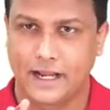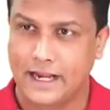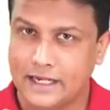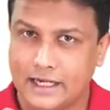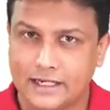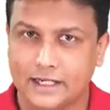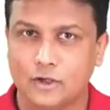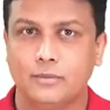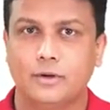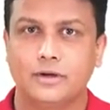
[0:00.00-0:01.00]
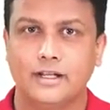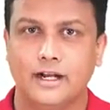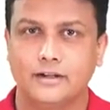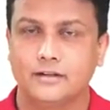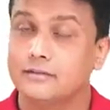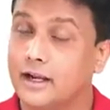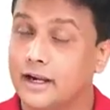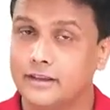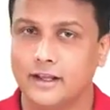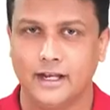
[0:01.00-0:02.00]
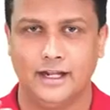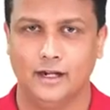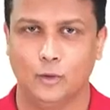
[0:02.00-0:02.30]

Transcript: And I'll tell you about that at the end.